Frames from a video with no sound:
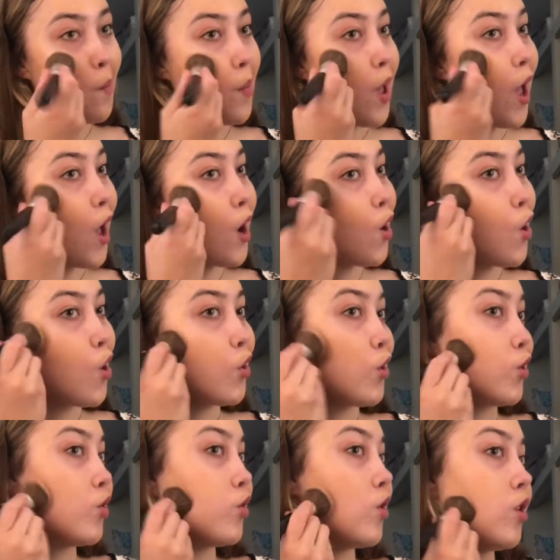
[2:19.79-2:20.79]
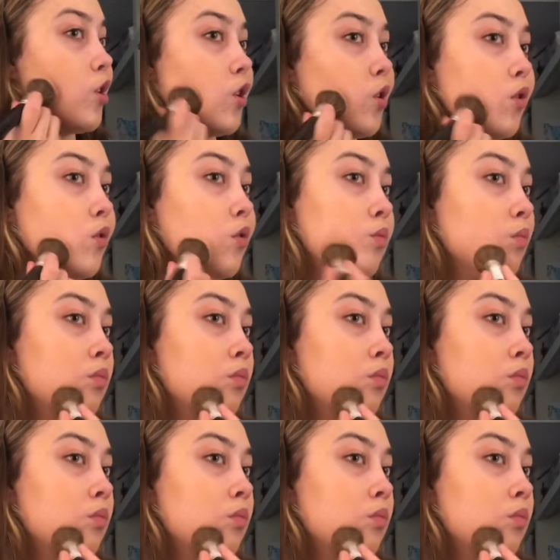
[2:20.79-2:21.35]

pat all this in